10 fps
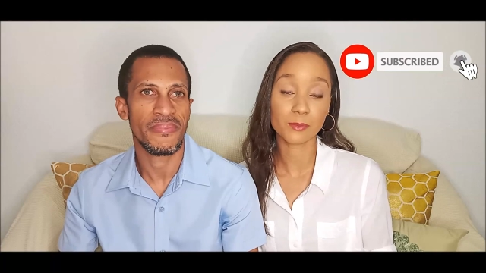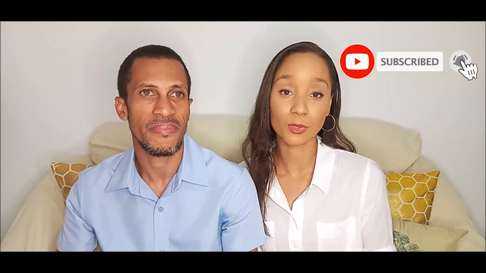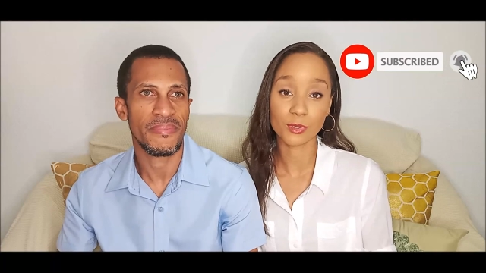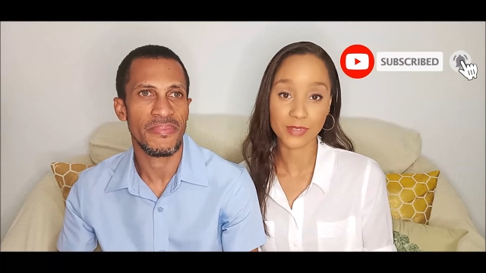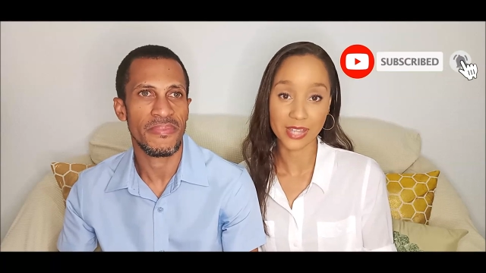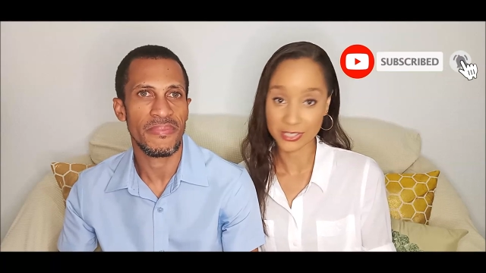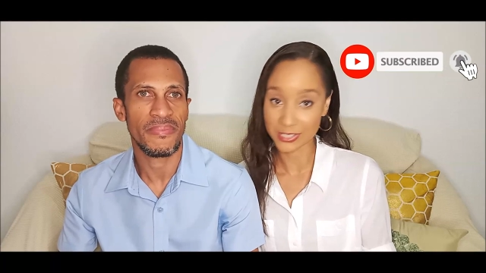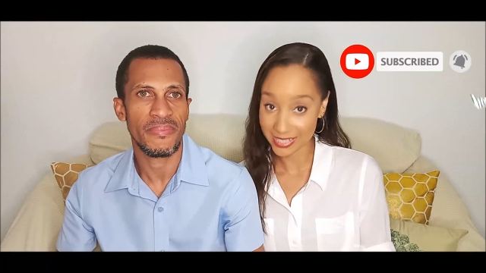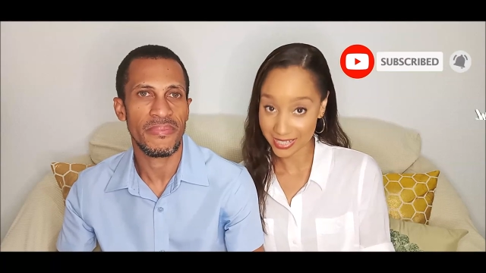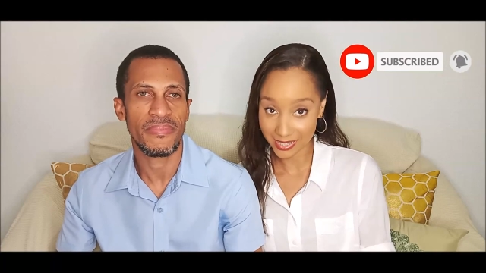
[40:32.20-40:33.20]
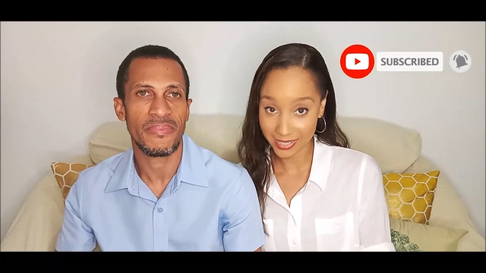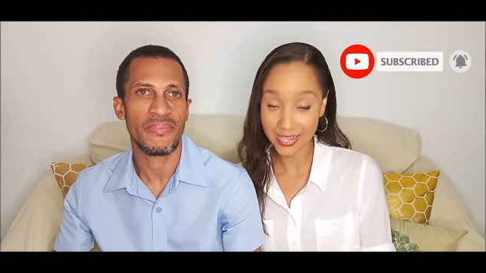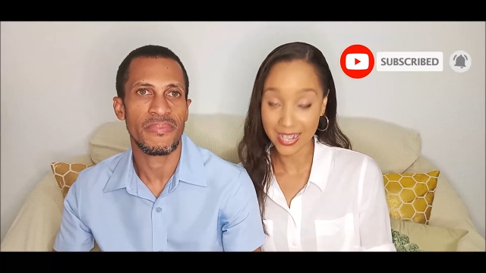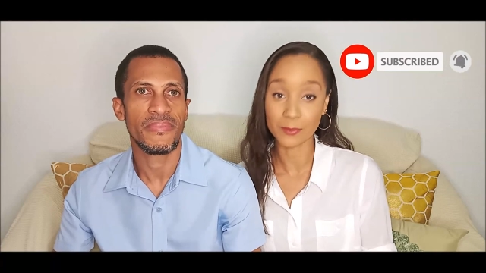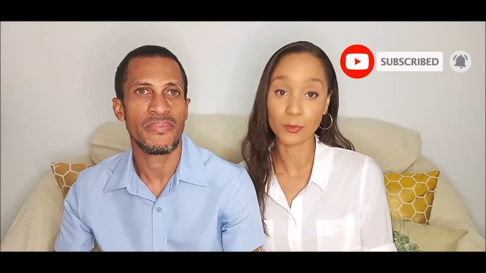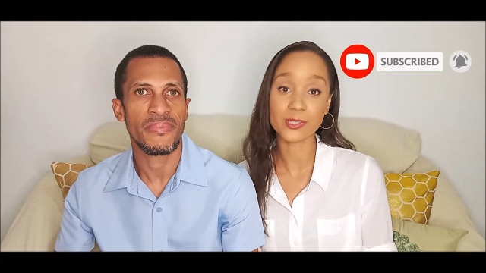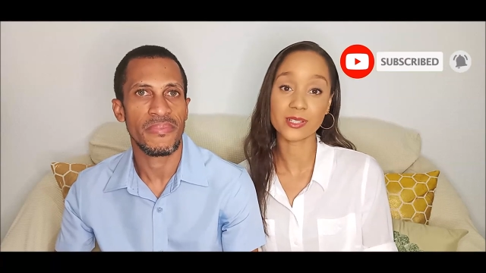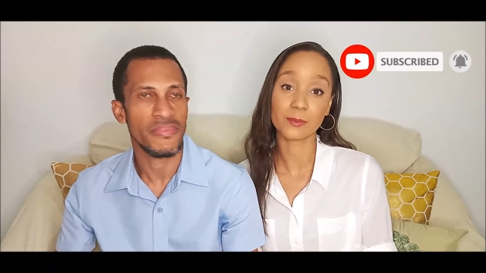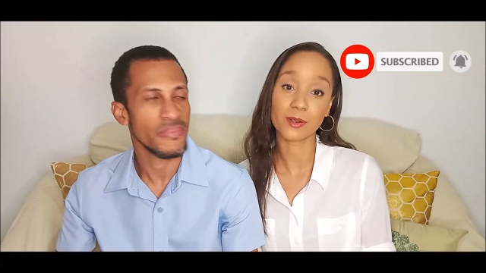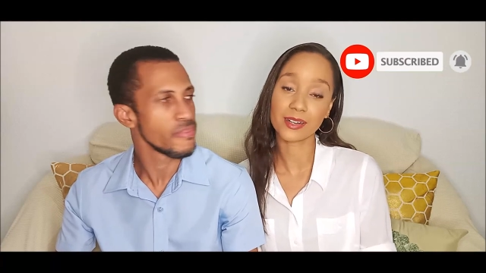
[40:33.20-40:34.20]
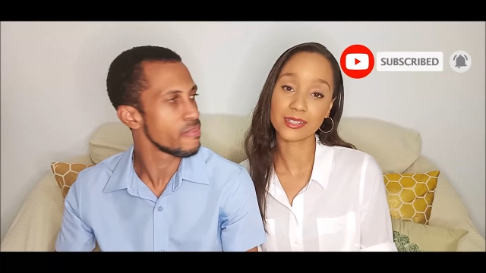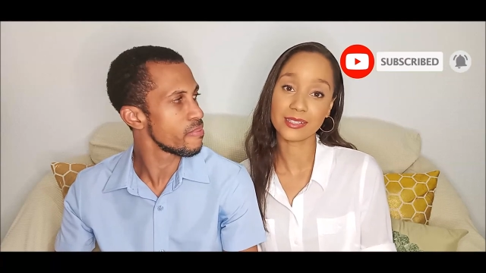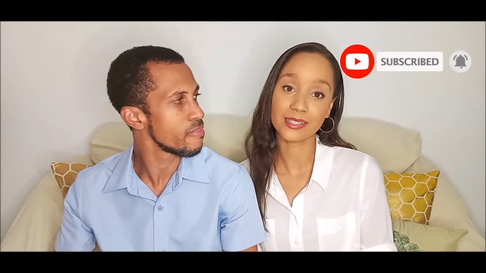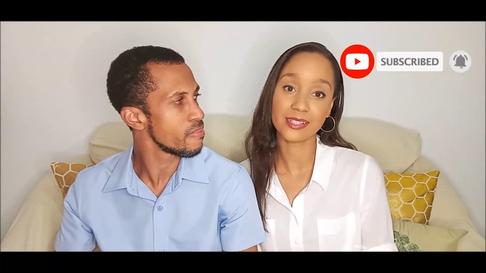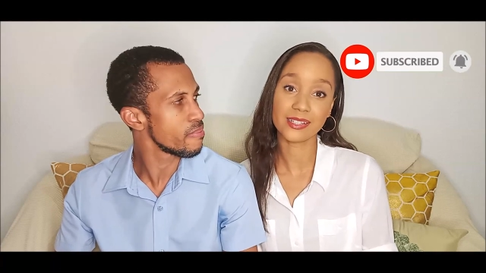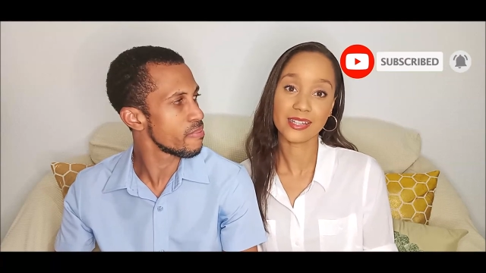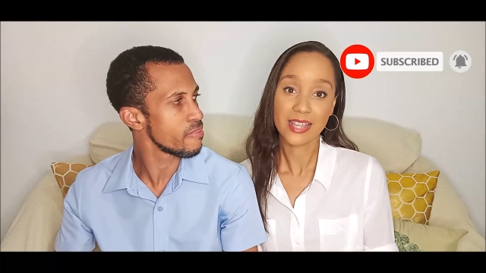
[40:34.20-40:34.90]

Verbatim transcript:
Speaker 1: both entertaining and most importantly